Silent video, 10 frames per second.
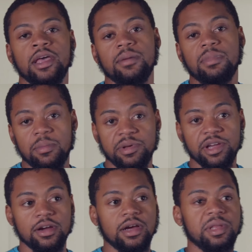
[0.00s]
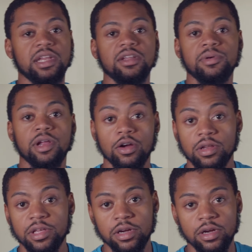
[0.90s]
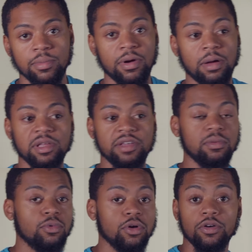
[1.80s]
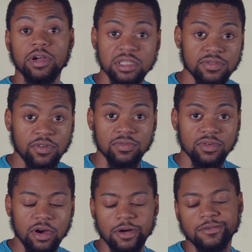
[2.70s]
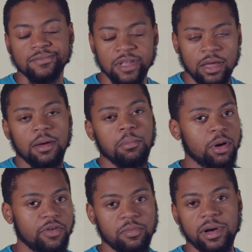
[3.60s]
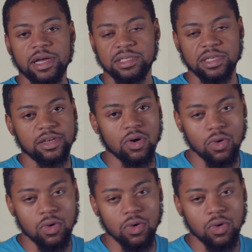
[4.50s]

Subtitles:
And by bigger, I mean a little bit earlier, probably even more aggressive overall. Perfect mindset, no